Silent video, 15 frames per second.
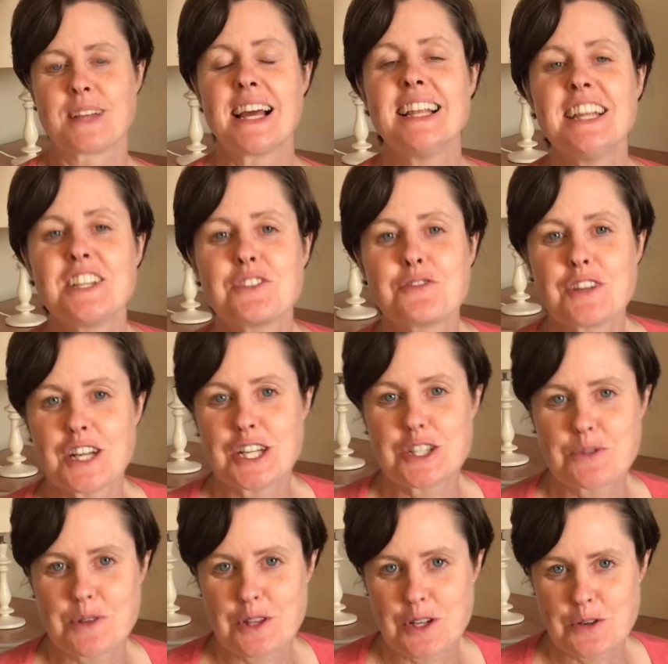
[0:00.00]
Let's
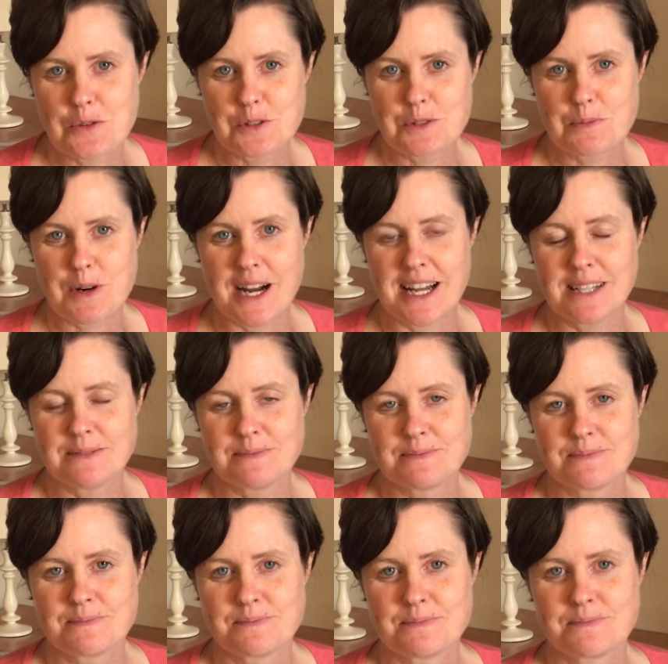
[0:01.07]
finish with the Lord's Prayer.
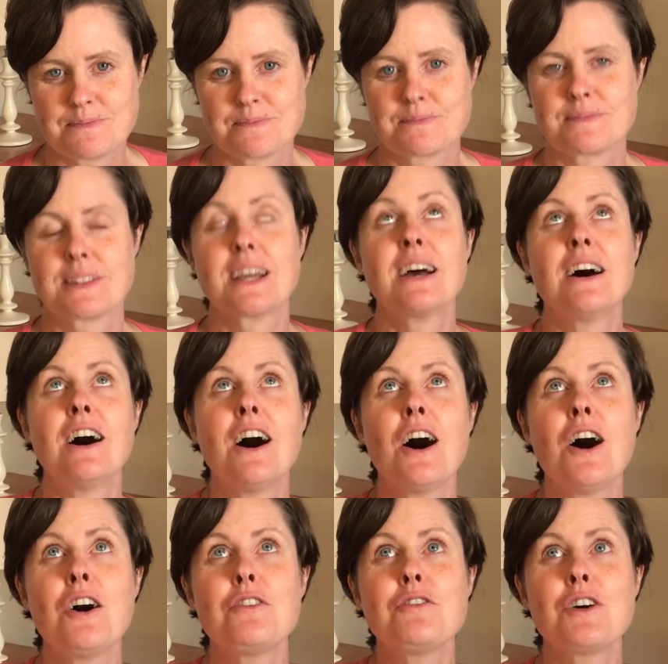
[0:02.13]

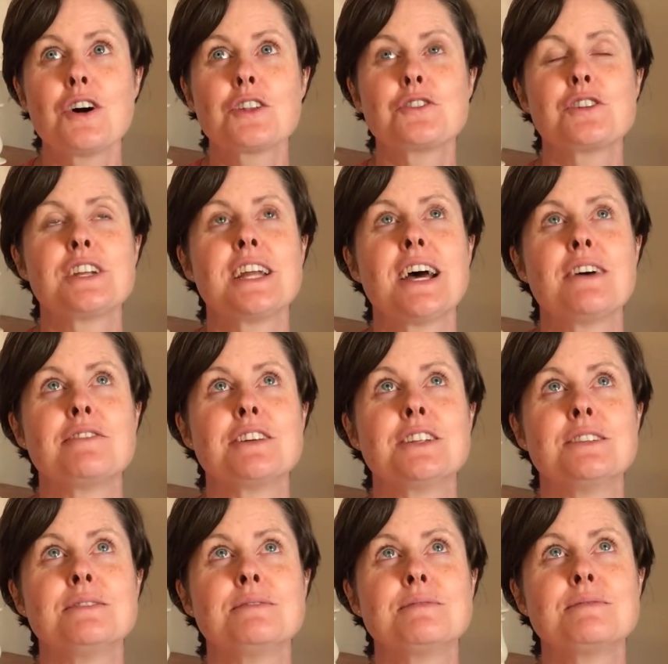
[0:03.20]
Our Father in heaven,
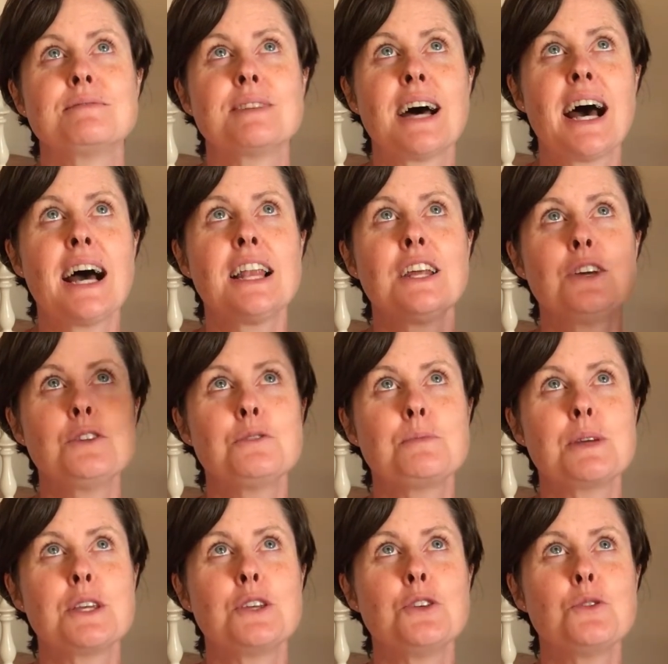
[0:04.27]
hallowed
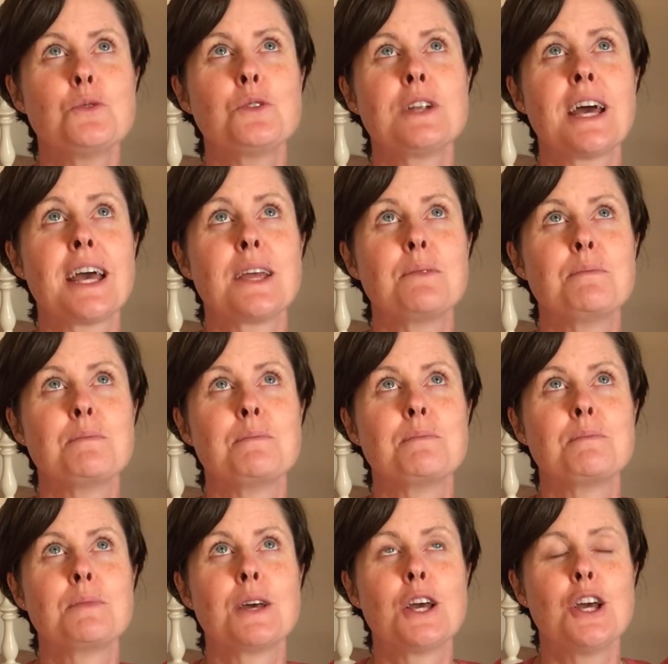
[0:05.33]
be your name.
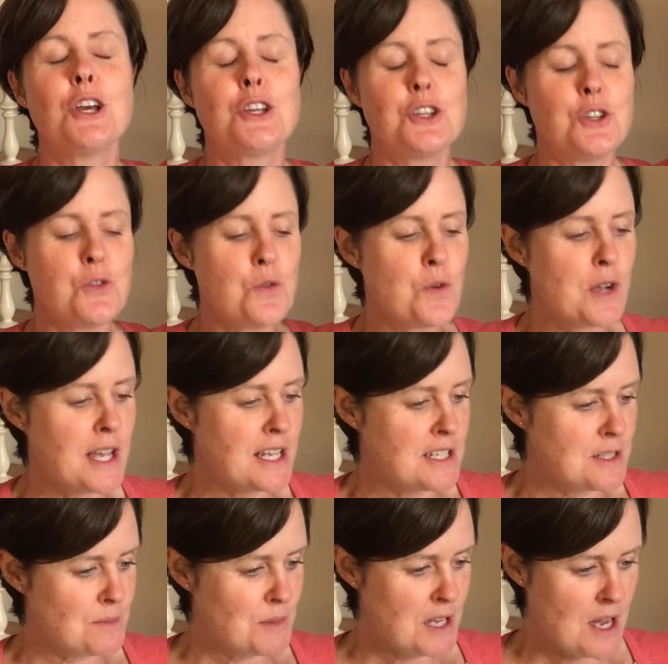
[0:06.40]
Your
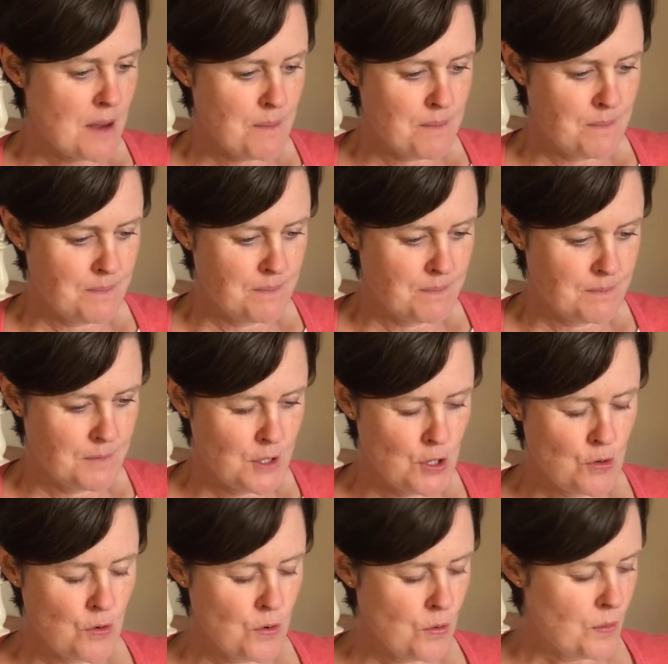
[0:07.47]
kingdom come,
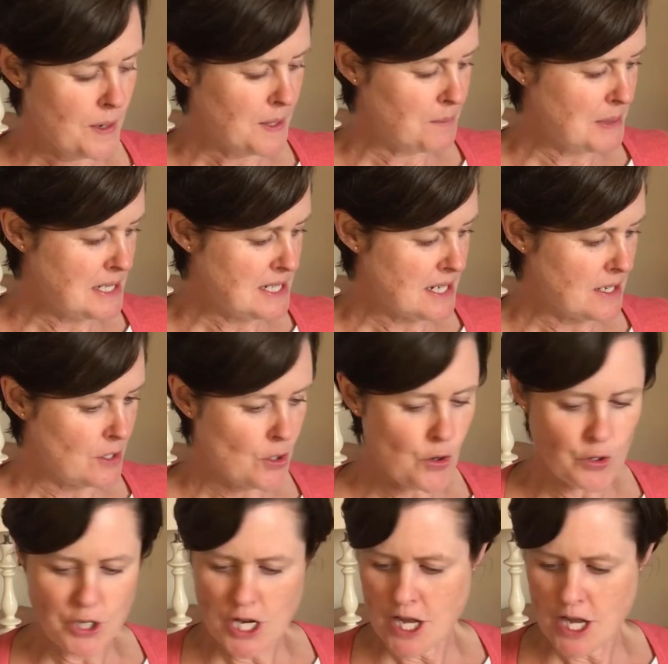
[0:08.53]
your will be done on